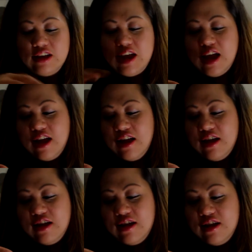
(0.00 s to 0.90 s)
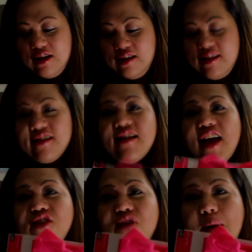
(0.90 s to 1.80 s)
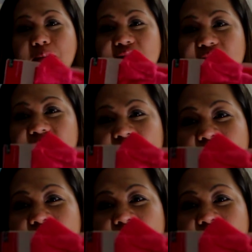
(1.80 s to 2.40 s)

Yeah, it says head wraps.